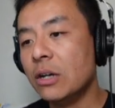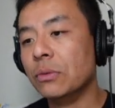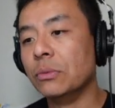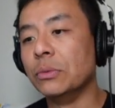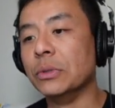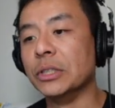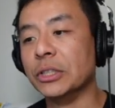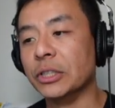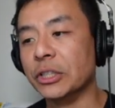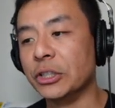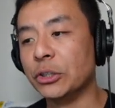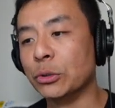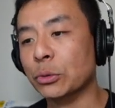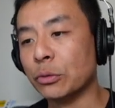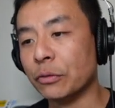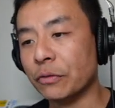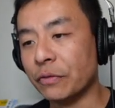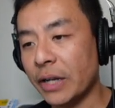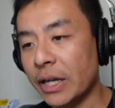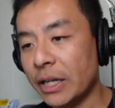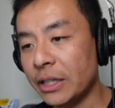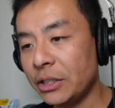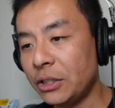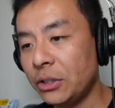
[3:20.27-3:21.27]
residual
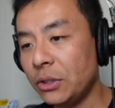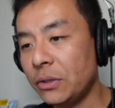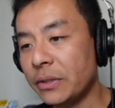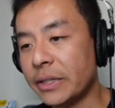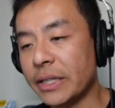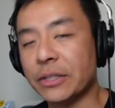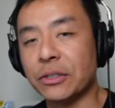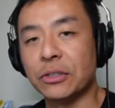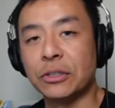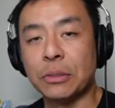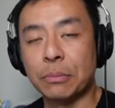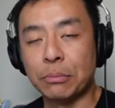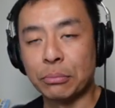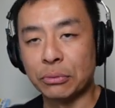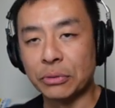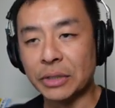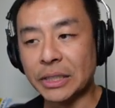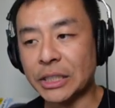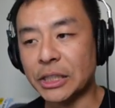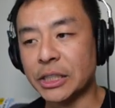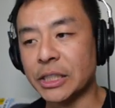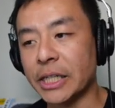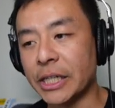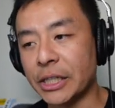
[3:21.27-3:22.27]
value, that's
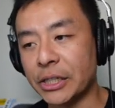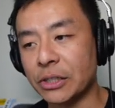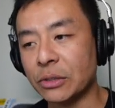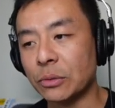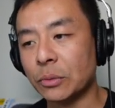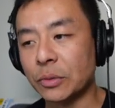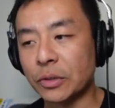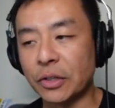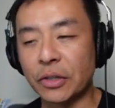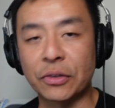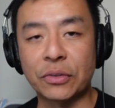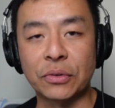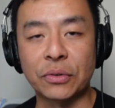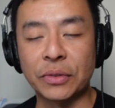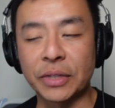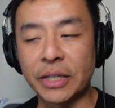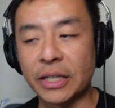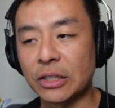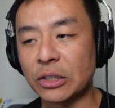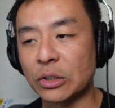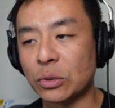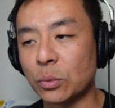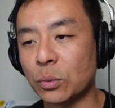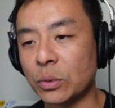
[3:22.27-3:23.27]
depreciation, we'll go through
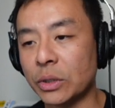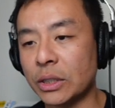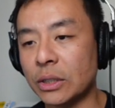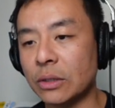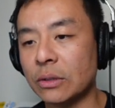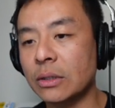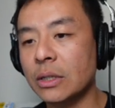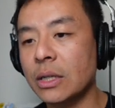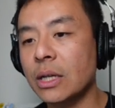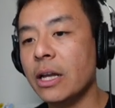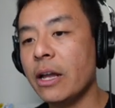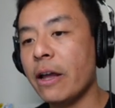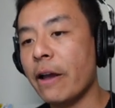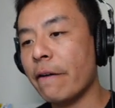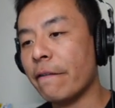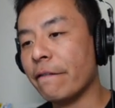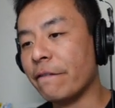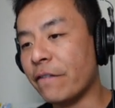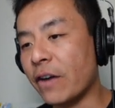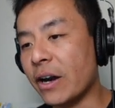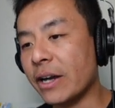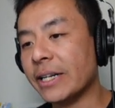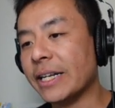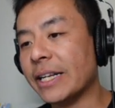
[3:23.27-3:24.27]
that as well,
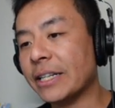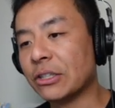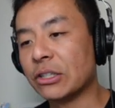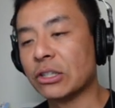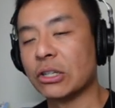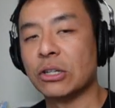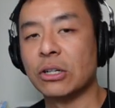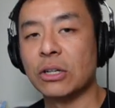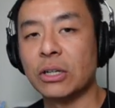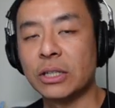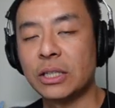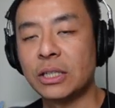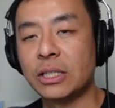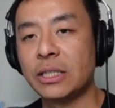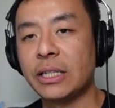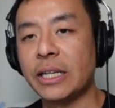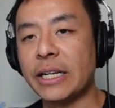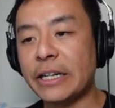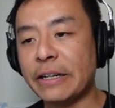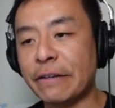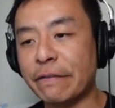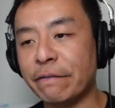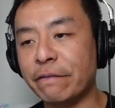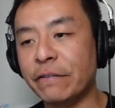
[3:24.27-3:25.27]
finance costs,
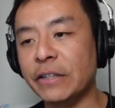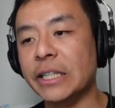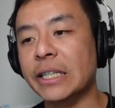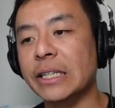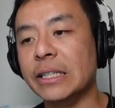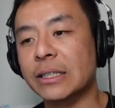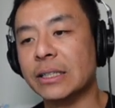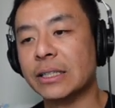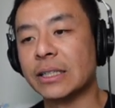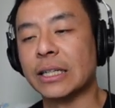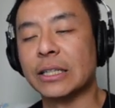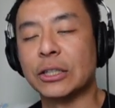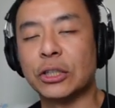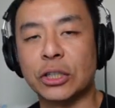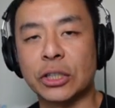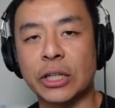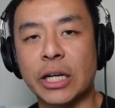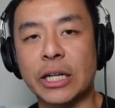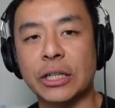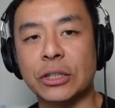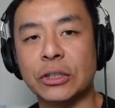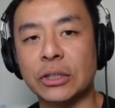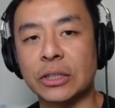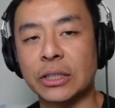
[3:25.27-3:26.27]
any fees,
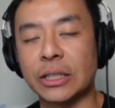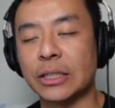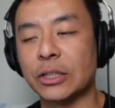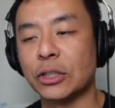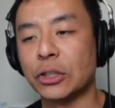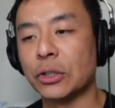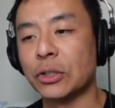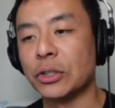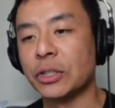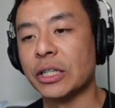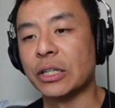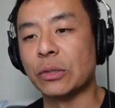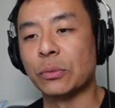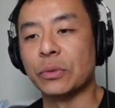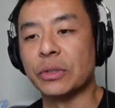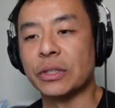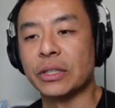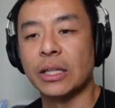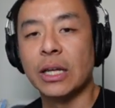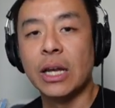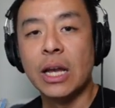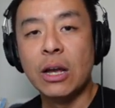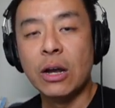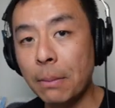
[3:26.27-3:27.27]
charges associated
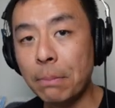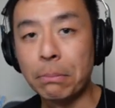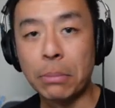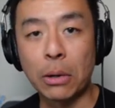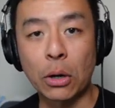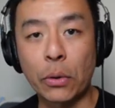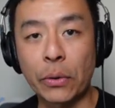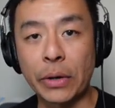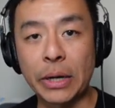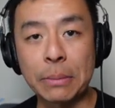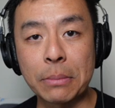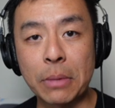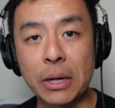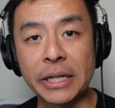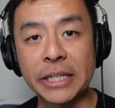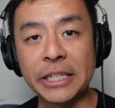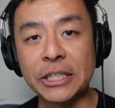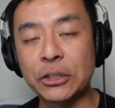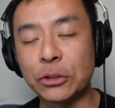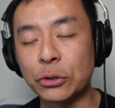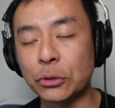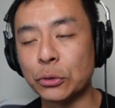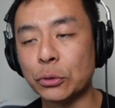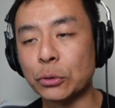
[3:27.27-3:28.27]
with borrowing money
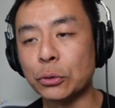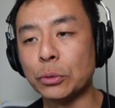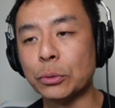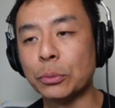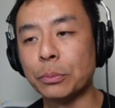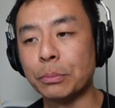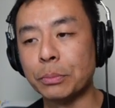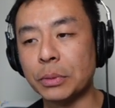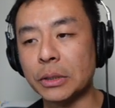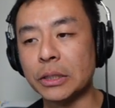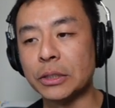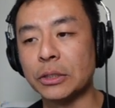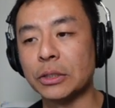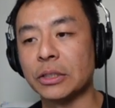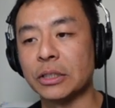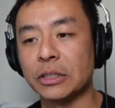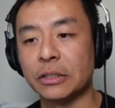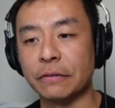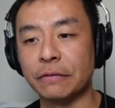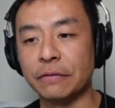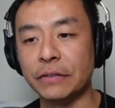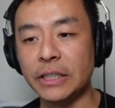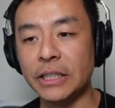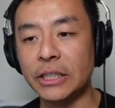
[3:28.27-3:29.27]
to purchase
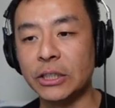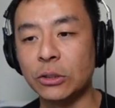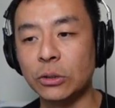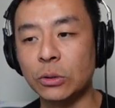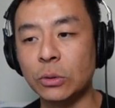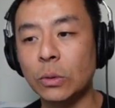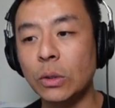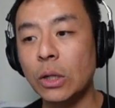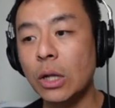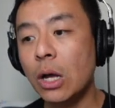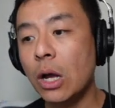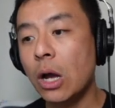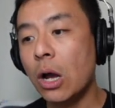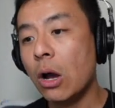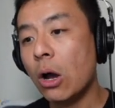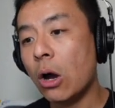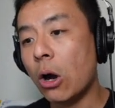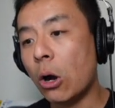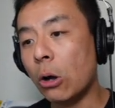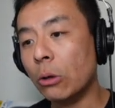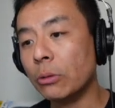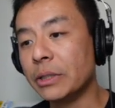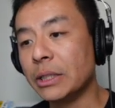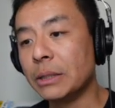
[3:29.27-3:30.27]
the vehicle,
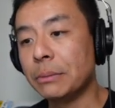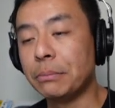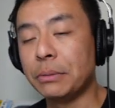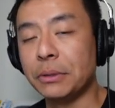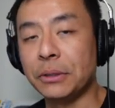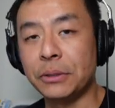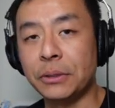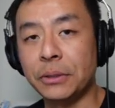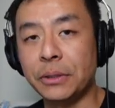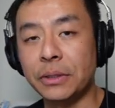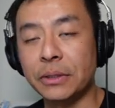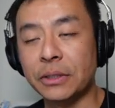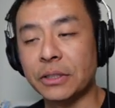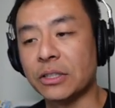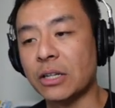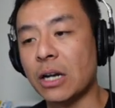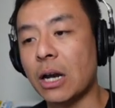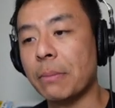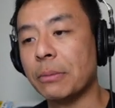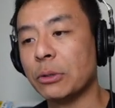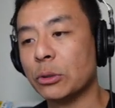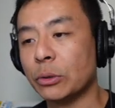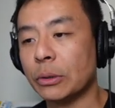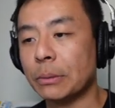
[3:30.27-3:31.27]
holding period, the
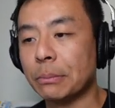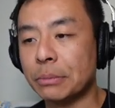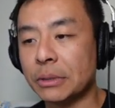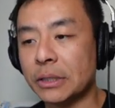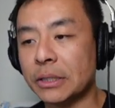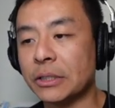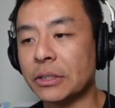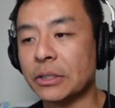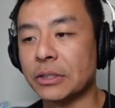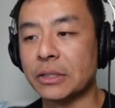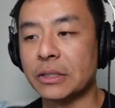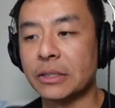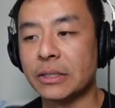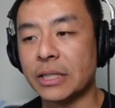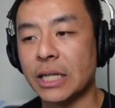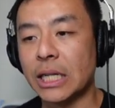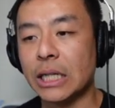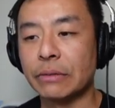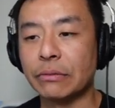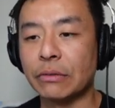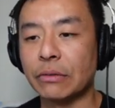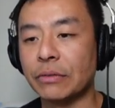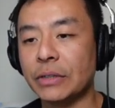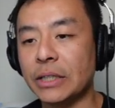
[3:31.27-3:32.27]
time between purchase and sale
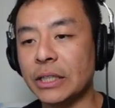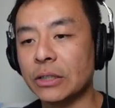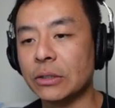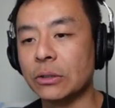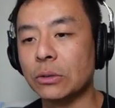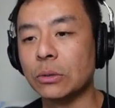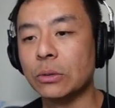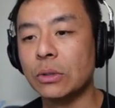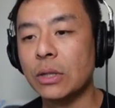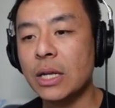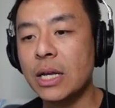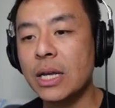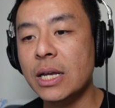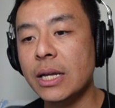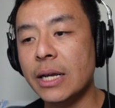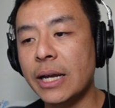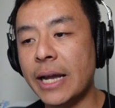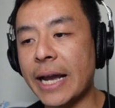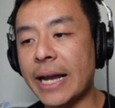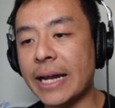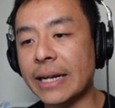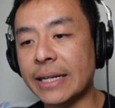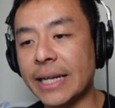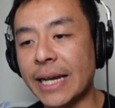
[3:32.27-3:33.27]
of a vehicle,
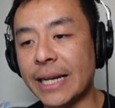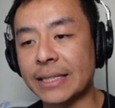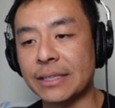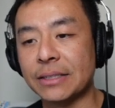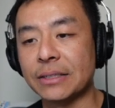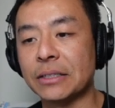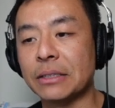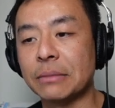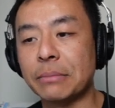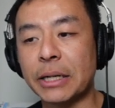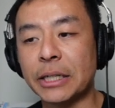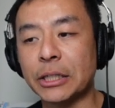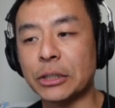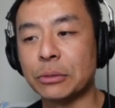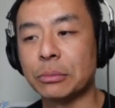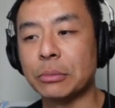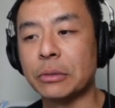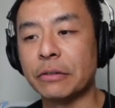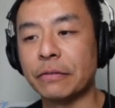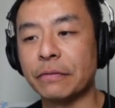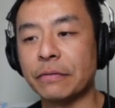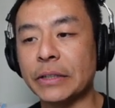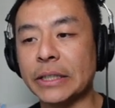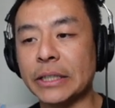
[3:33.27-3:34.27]
and accident
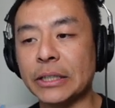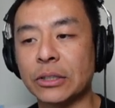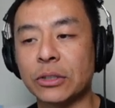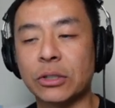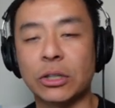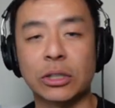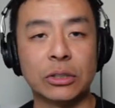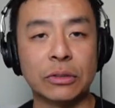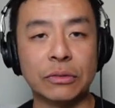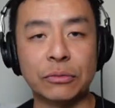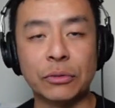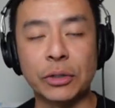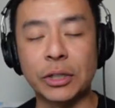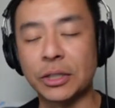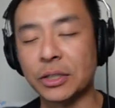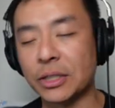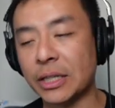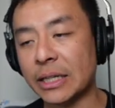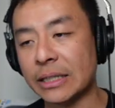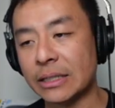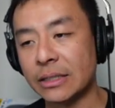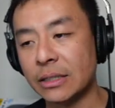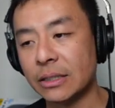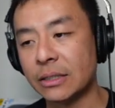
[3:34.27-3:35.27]
management fee, the cost of
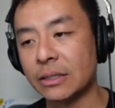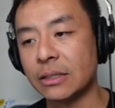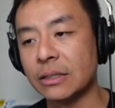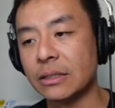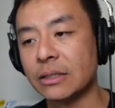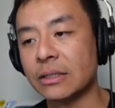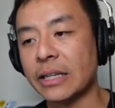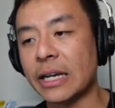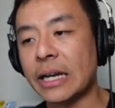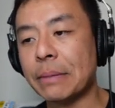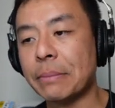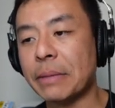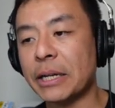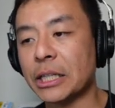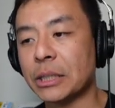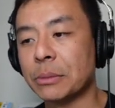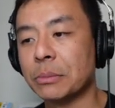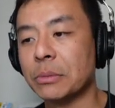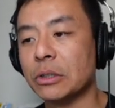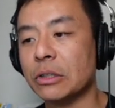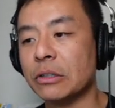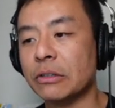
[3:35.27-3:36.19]
roadside assistance and management